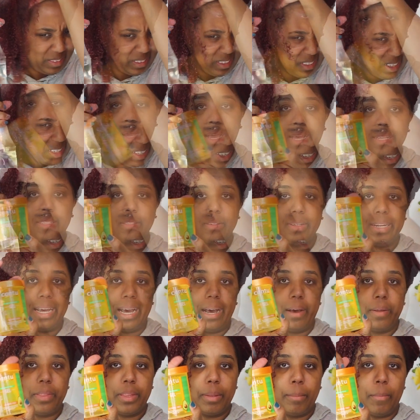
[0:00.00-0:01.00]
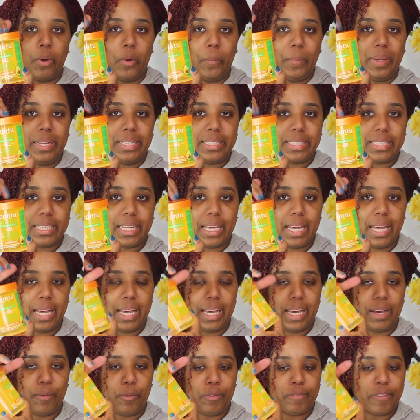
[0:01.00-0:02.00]
Alright, so now the moment
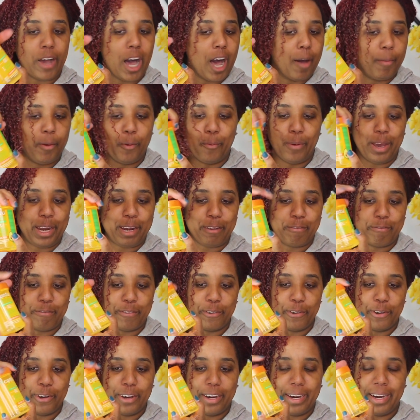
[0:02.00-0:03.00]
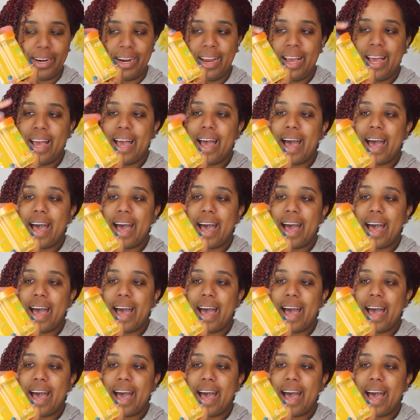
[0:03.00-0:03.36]
we're always waiting for.